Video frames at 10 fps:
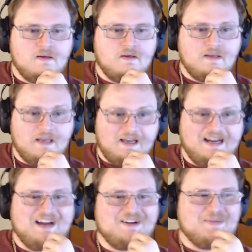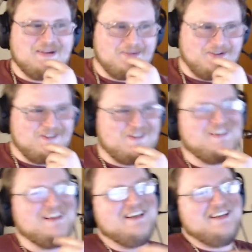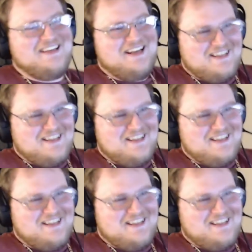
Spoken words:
Yeah, I remember you. Yeah,